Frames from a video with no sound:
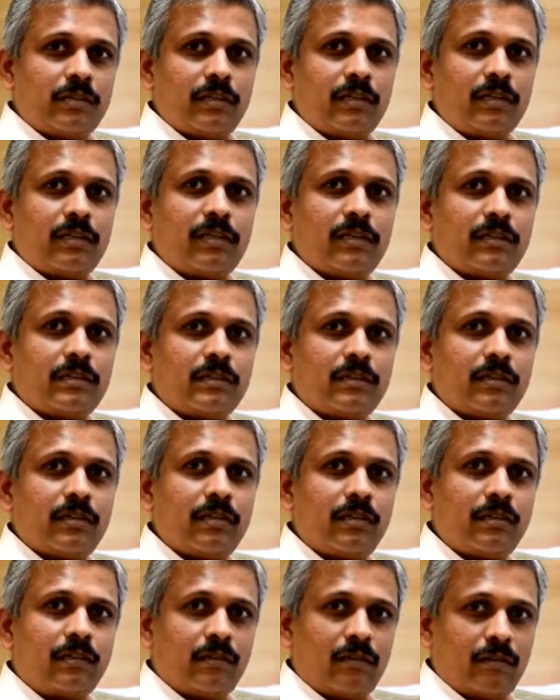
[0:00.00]
and hence
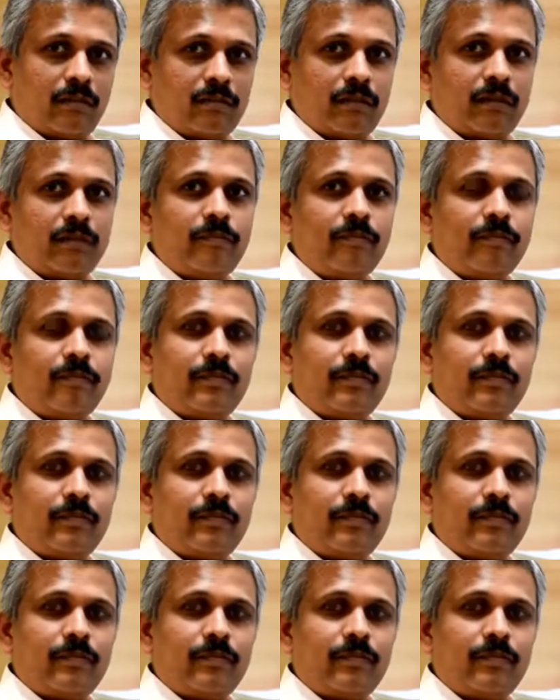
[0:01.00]
are on the